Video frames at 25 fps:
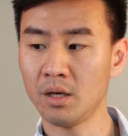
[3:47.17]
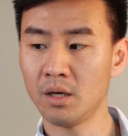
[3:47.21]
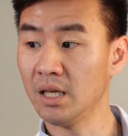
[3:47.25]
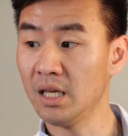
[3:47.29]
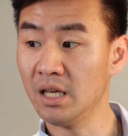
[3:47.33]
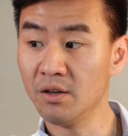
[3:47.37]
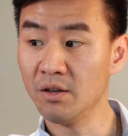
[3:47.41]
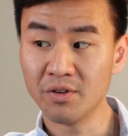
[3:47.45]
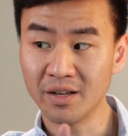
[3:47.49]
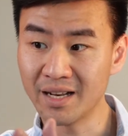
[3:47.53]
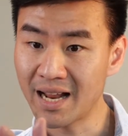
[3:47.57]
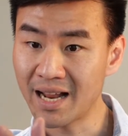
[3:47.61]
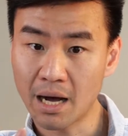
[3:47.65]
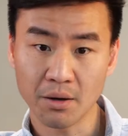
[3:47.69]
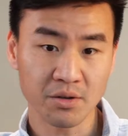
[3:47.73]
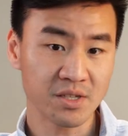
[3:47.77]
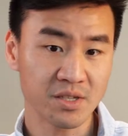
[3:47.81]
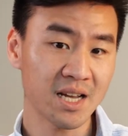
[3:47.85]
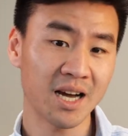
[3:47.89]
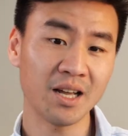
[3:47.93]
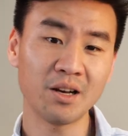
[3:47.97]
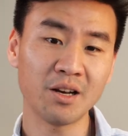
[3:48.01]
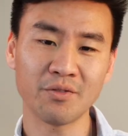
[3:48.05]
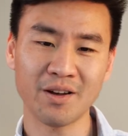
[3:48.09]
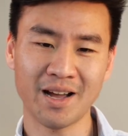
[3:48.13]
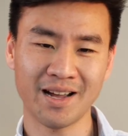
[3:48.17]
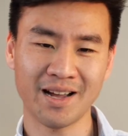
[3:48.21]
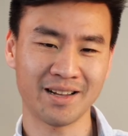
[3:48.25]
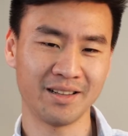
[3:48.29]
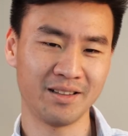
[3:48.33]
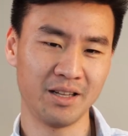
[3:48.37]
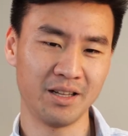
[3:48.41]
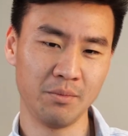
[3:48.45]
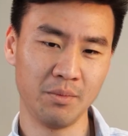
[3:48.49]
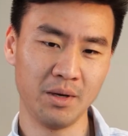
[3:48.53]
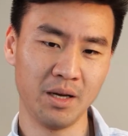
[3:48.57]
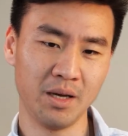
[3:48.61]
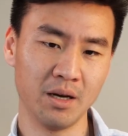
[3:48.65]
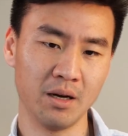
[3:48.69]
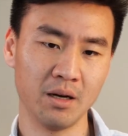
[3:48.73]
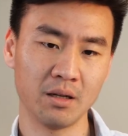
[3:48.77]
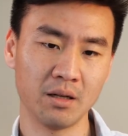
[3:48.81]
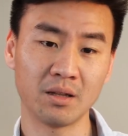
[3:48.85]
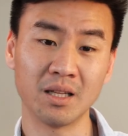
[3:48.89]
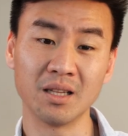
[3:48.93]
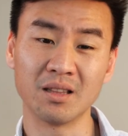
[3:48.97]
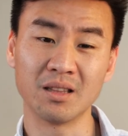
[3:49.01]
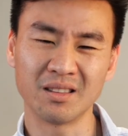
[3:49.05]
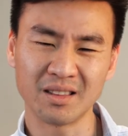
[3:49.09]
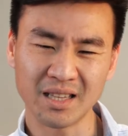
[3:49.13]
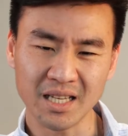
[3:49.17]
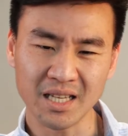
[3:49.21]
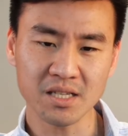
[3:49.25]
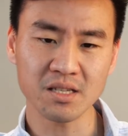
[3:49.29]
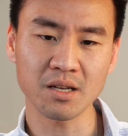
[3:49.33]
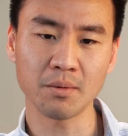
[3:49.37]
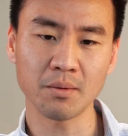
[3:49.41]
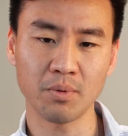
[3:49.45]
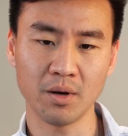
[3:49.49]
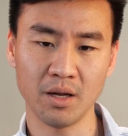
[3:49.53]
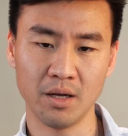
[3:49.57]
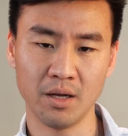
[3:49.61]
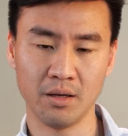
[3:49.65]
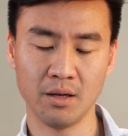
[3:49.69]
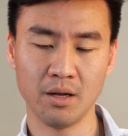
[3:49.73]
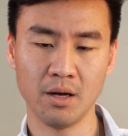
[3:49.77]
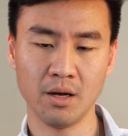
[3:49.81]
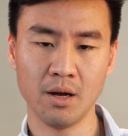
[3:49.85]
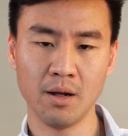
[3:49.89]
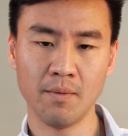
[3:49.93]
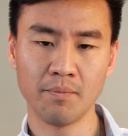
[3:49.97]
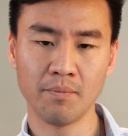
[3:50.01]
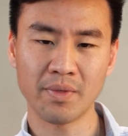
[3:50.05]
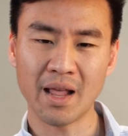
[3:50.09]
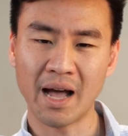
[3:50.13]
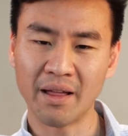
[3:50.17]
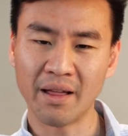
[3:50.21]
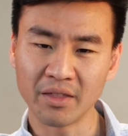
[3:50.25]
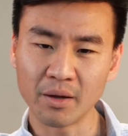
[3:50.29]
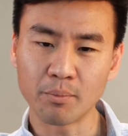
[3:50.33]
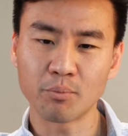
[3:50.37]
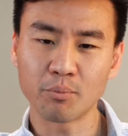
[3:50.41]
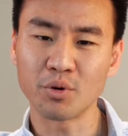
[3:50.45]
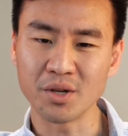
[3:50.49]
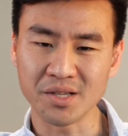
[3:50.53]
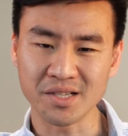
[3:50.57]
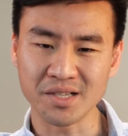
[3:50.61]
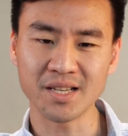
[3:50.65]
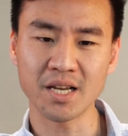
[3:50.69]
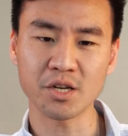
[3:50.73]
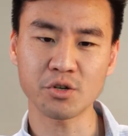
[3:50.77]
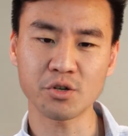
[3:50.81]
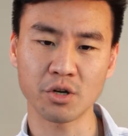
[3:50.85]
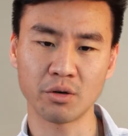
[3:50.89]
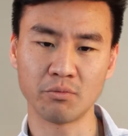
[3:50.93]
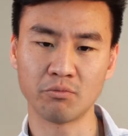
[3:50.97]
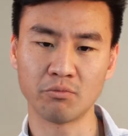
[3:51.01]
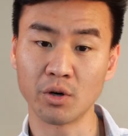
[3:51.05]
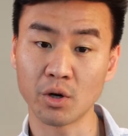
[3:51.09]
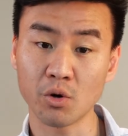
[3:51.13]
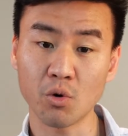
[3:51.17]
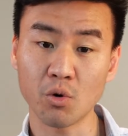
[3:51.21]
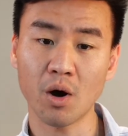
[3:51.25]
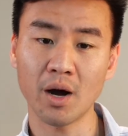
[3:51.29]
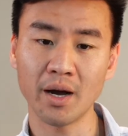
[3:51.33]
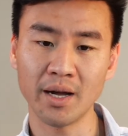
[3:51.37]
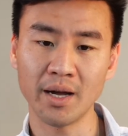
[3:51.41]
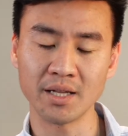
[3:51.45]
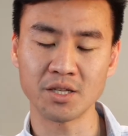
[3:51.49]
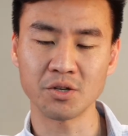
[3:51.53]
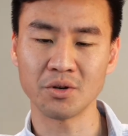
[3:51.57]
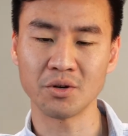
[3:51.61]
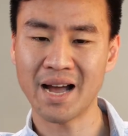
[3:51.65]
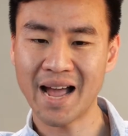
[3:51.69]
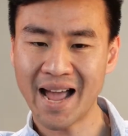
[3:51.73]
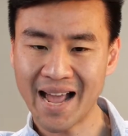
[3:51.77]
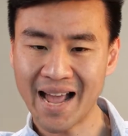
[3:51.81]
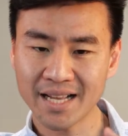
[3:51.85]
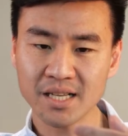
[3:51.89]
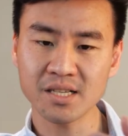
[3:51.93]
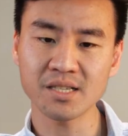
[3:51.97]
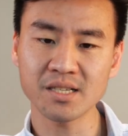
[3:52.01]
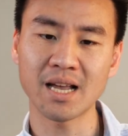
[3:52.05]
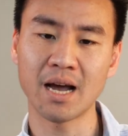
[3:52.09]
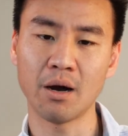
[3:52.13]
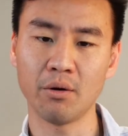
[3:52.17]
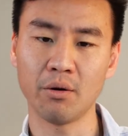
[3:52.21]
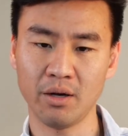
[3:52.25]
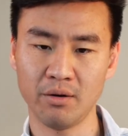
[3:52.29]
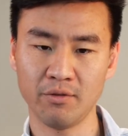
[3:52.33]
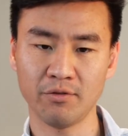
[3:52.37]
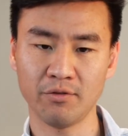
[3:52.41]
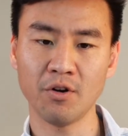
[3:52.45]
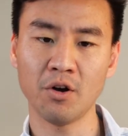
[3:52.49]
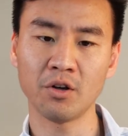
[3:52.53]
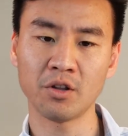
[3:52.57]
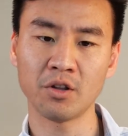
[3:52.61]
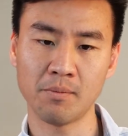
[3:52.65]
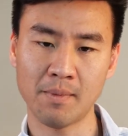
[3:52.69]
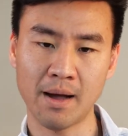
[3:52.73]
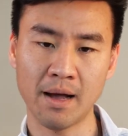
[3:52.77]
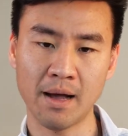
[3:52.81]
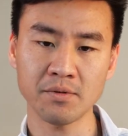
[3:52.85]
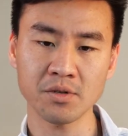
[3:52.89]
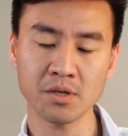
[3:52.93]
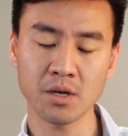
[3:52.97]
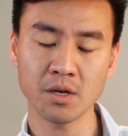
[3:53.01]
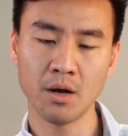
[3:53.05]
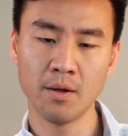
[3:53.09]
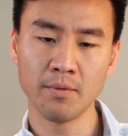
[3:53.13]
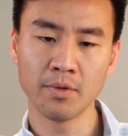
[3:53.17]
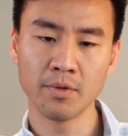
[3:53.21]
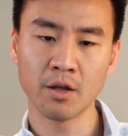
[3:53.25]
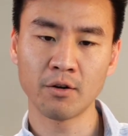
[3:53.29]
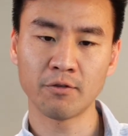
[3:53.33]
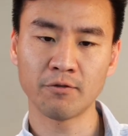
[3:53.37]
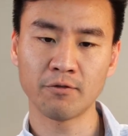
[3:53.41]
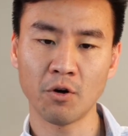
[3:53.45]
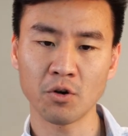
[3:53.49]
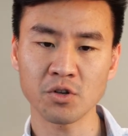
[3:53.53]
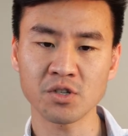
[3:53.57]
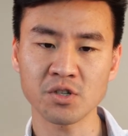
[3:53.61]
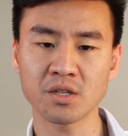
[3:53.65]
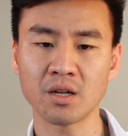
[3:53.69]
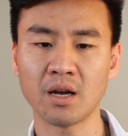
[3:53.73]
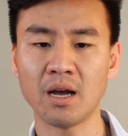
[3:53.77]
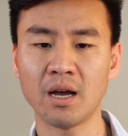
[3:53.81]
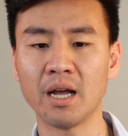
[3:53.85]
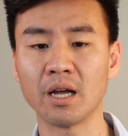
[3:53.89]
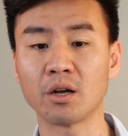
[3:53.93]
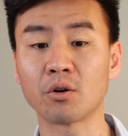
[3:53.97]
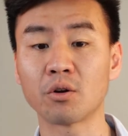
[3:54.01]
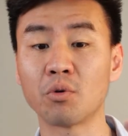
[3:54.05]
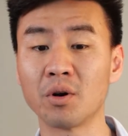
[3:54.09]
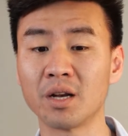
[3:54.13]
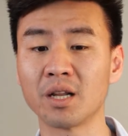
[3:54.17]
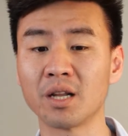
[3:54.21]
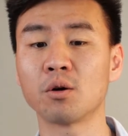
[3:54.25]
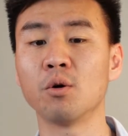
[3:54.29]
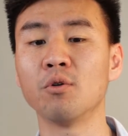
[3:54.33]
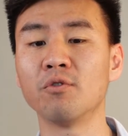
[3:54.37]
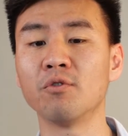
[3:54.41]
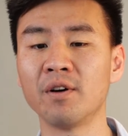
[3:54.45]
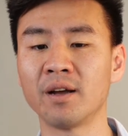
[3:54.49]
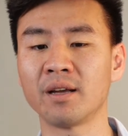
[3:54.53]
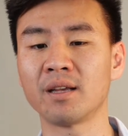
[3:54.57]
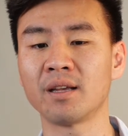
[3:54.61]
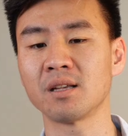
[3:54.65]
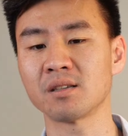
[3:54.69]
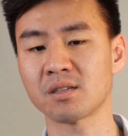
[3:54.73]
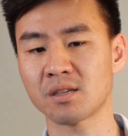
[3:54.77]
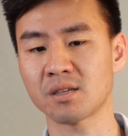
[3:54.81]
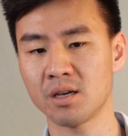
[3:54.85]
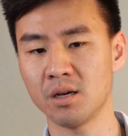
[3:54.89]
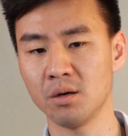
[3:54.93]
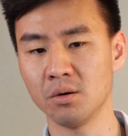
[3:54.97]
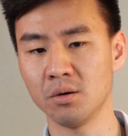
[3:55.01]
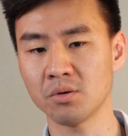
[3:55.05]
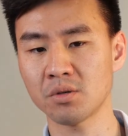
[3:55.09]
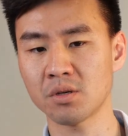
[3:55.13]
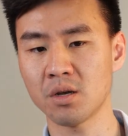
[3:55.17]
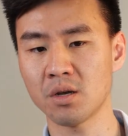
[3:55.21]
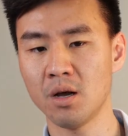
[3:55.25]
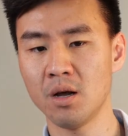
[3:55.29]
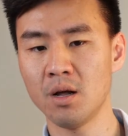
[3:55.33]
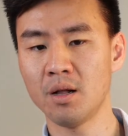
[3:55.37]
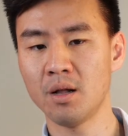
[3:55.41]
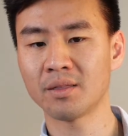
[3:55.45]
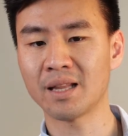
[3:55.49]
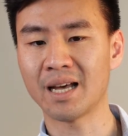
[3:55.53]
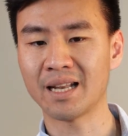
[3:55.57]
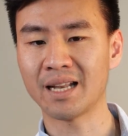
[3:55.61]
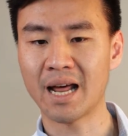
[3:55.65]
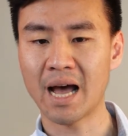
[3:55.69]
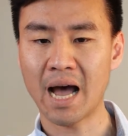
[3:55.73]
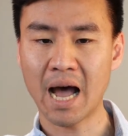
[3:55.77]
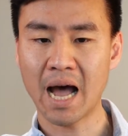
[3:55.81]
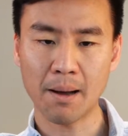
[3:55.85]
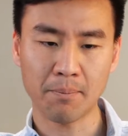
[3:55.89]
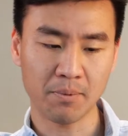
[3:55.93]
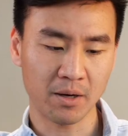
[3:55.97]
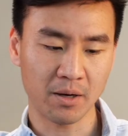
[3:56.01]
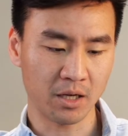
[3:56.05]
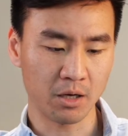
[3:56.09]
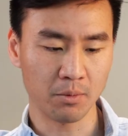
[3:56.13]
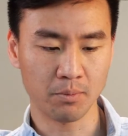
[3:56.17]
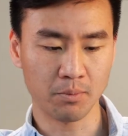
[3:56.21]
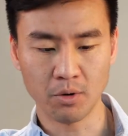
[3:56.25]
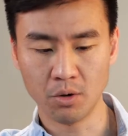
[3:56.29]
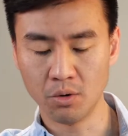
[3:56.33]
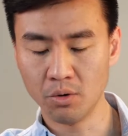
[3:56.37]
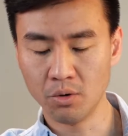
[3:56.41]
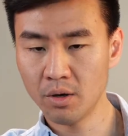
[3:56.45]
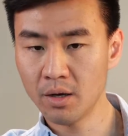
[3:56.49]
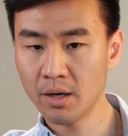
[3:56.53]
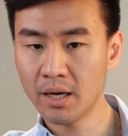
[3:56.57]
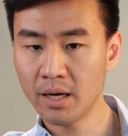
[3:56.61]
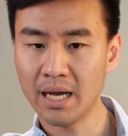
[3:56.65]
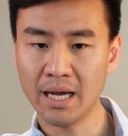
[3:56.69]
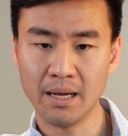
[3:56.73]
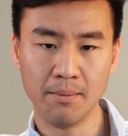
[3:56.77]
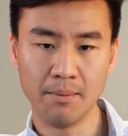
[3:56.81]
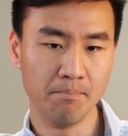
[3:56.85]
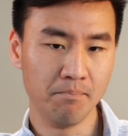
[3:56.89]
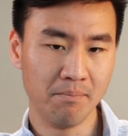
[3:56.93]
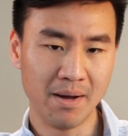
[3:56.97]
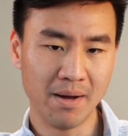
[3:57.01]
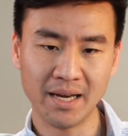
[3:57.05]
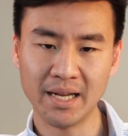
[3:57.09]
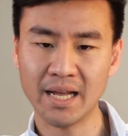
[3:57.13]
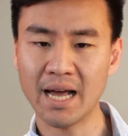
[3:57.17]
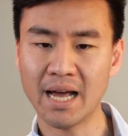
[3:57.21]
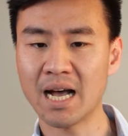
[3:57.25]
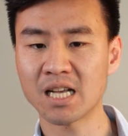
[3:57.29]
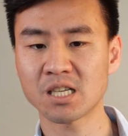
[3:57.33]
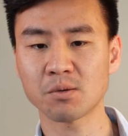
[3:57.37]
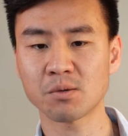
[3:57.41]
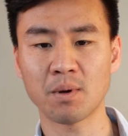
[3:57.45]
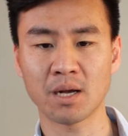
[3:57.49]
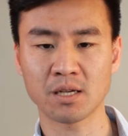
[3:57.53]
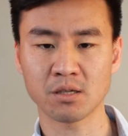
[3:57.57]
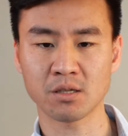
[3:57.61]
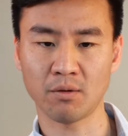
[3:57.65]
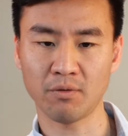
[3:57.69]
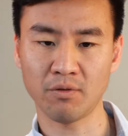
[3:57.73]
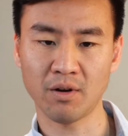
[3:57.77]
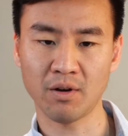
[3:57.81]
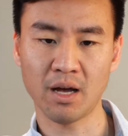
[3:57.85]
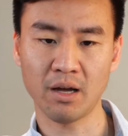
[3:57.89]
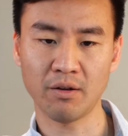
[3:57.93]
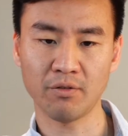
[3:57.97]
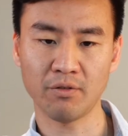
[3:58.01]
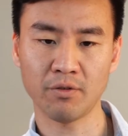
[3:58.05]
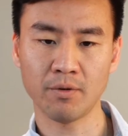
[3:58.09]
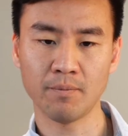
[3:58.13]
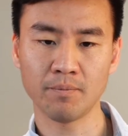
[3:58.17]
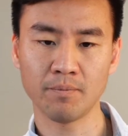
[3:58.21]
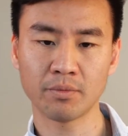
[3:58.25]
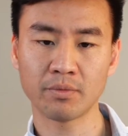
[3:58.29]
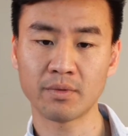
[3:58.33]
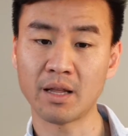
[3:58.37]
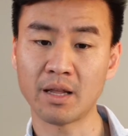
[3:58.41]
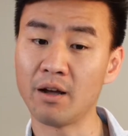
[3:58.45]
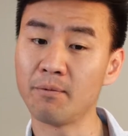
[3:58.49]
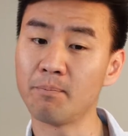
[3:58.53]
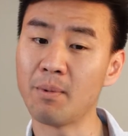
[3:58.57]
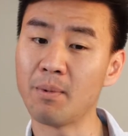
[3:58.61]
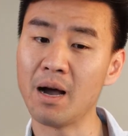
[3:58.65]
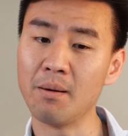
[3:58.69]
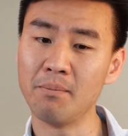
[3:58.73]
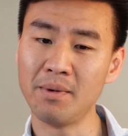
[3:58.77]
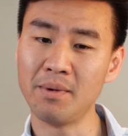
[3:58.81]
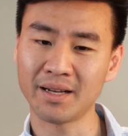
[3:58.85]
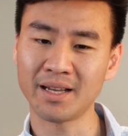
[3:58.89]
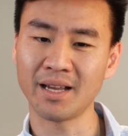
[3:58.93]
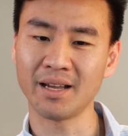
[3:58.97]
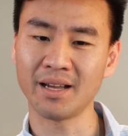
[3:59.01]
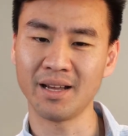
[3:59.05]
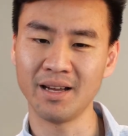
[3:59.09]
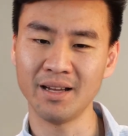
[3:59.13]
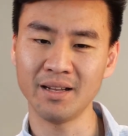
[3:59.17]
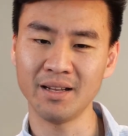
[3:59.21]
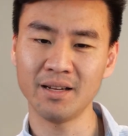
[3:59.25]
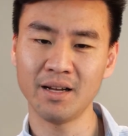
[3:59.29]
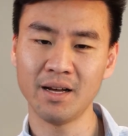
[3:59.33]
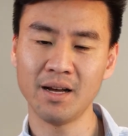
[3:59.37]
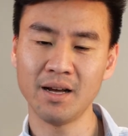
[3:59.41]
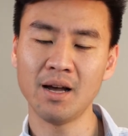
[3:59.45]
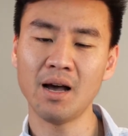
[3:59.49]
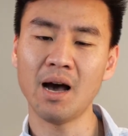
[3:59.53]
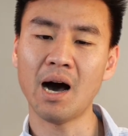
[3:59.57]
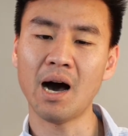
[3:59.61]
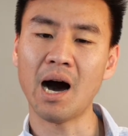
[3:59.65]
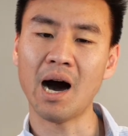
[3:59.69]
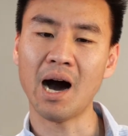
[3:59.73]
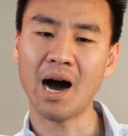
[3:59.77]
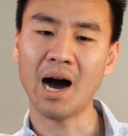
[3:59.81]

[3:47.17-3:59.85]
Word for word: even outside of academia, the discipline and the precision required to excel in further maths foster a critical thinking skills that are applicable in many aspects of life, thereby making it a